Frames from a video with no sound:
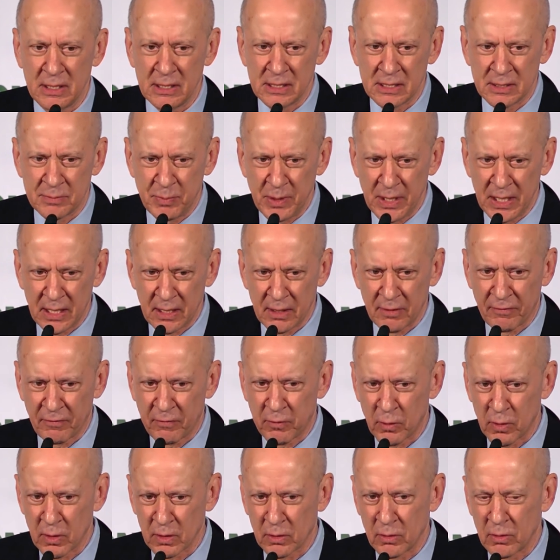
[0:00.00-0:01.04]
his being a
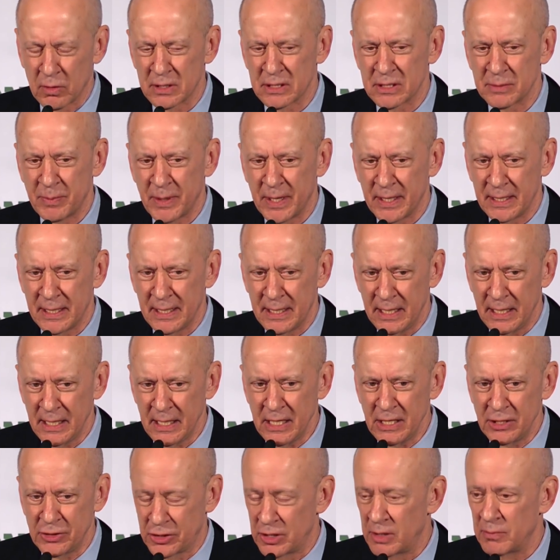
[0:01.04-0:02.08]
foreign correspondent in
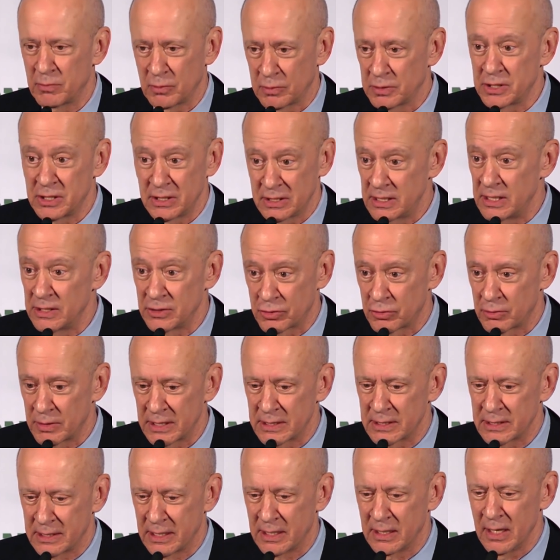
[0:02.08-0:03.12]
Egypt, which is
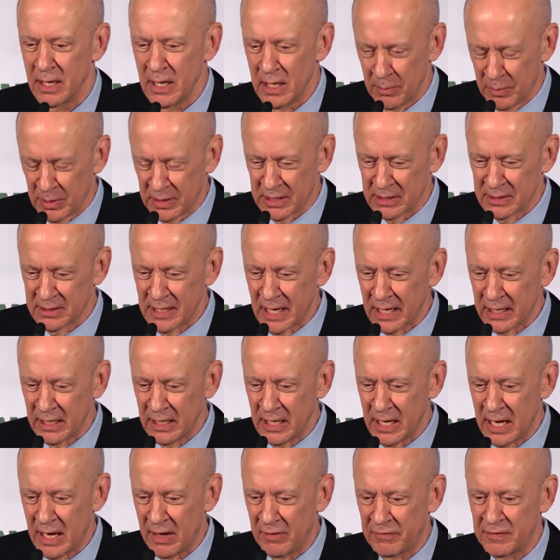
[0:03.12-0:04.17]
interesting. But the second
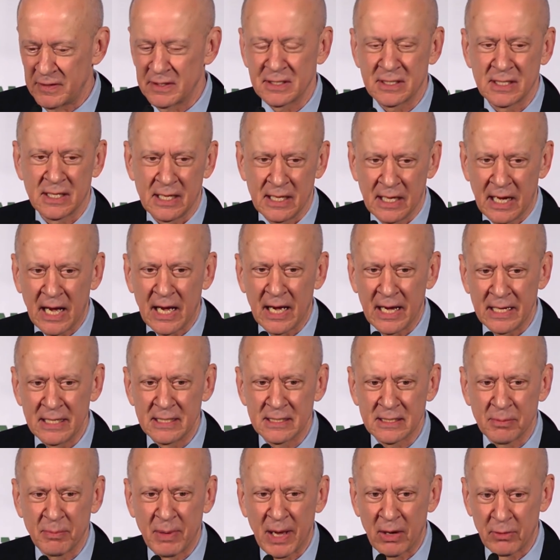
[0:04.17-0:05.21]
half is
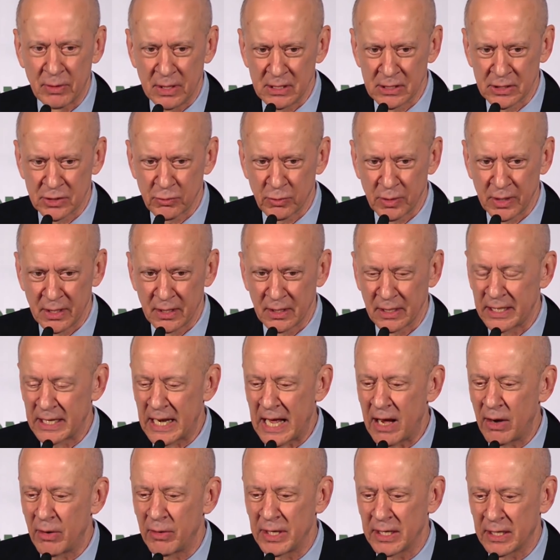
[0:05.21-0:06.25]
about Israel and
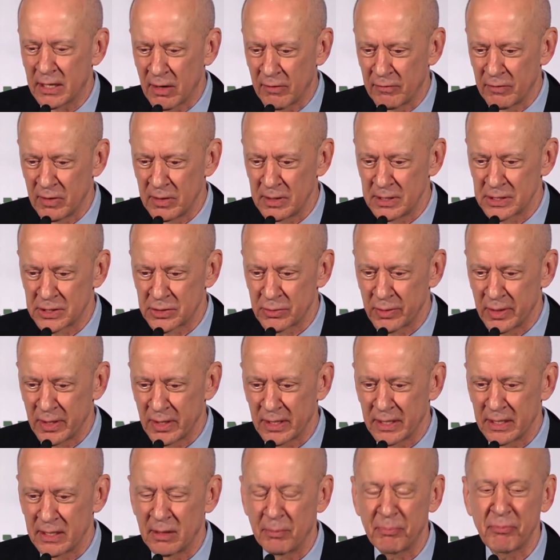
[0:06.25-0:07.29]
how he covered
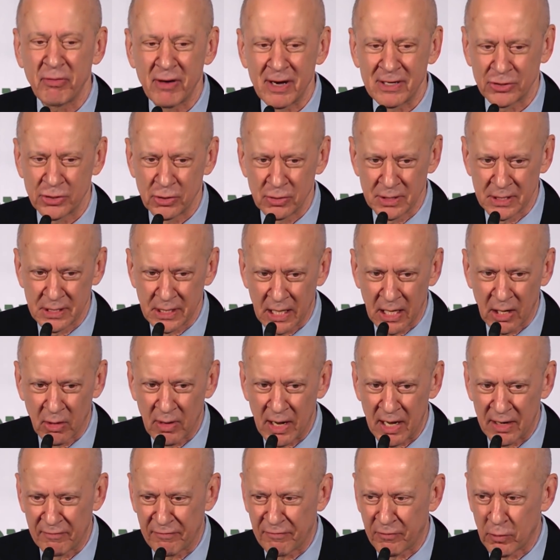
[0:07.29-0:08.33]
Israel and the pressures that are
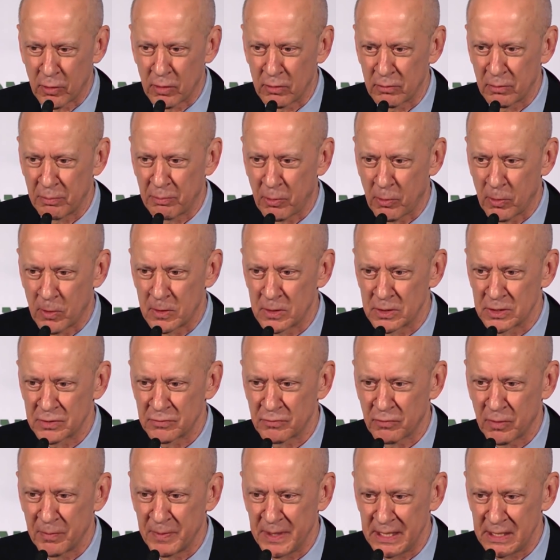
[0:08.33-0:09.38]
on foreign reporters
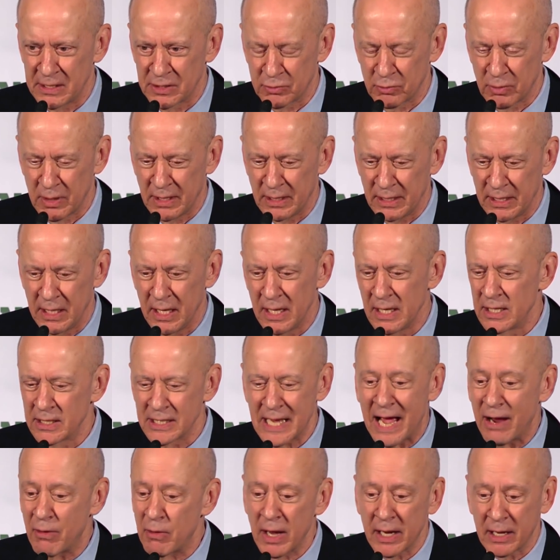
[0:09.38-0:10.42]
from the Israeli.
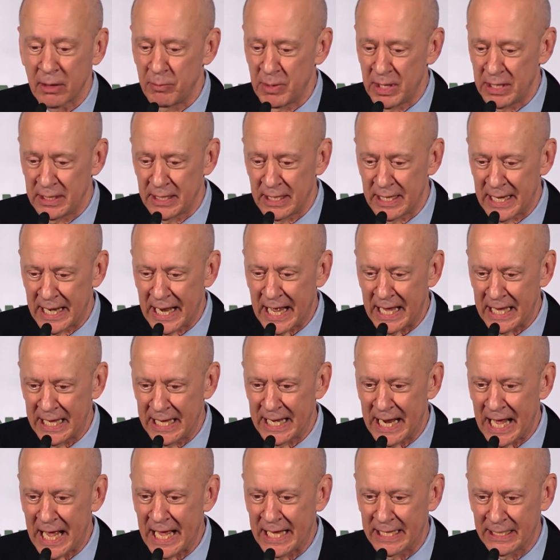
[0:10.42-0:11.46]
I recommended
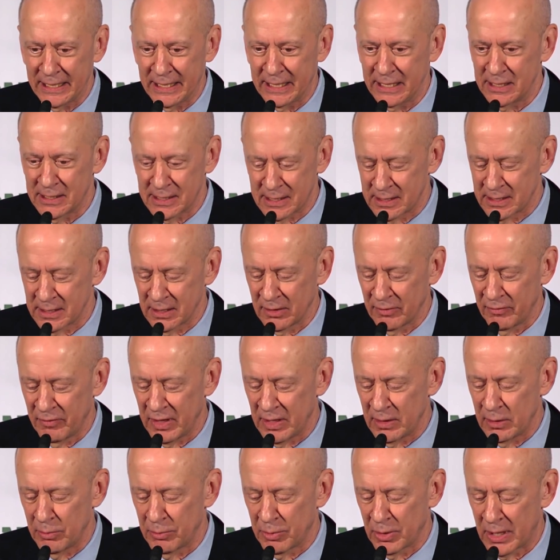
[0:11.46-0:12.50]
it highly. It's still
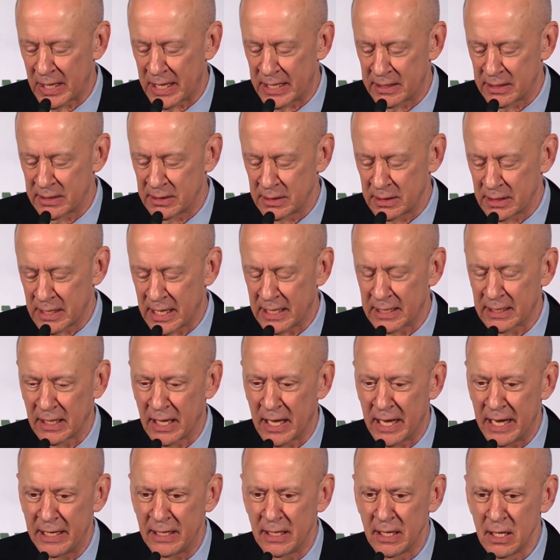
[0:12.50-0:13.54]
available
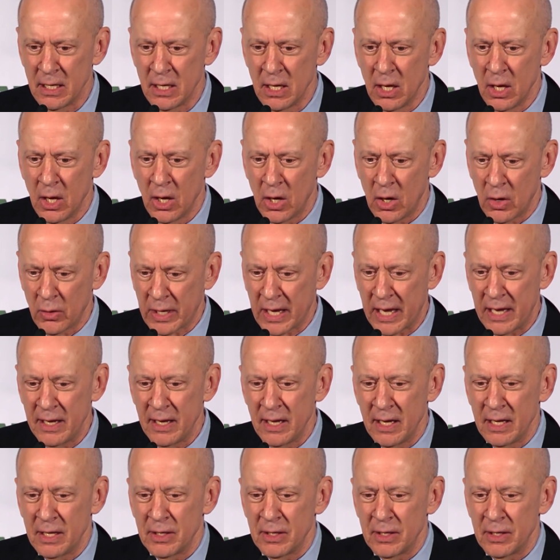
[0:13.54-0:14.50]
online. Okay,